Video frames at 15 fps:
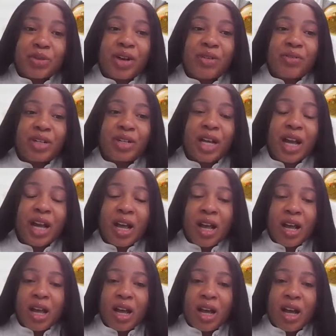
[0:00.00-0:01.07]
You have other
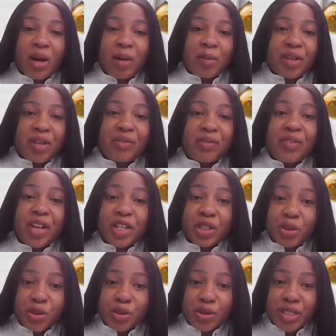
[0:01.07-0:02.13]

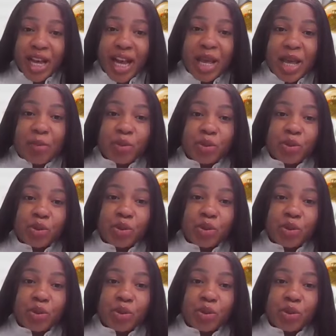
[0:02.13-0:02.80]
investors that are able